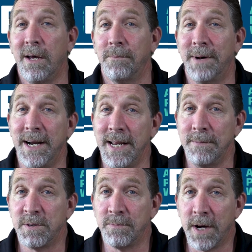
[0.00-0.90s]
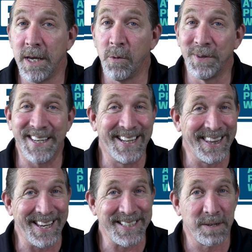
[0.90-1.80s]
My name's Mike with
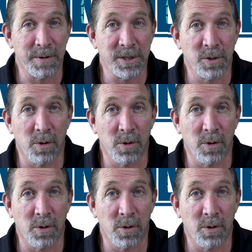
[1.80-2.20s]
Atlantic Pressure